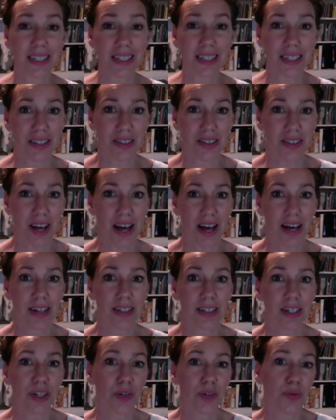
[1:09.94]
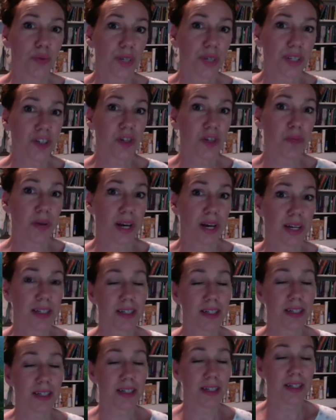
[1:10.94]
is that we spend,
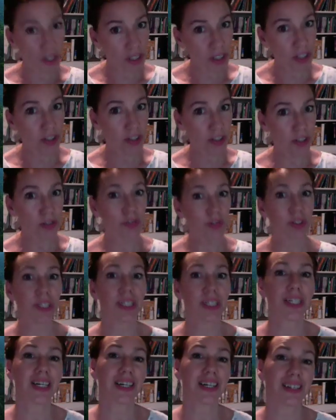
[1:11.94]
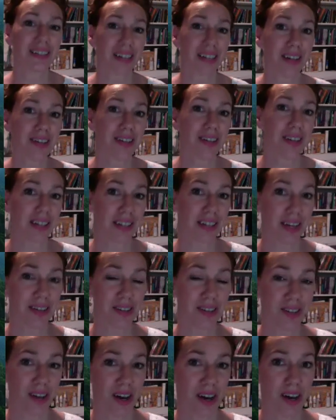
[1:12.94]
especially children, less and less
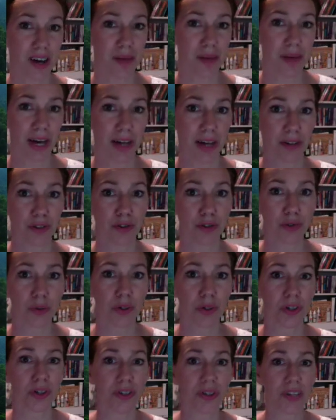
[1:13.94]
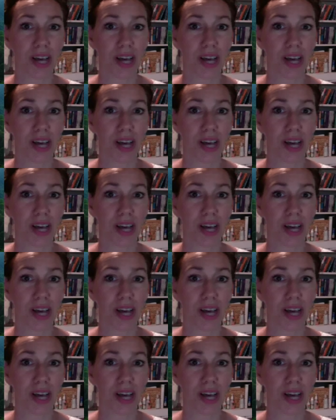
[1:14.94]
time outdoors.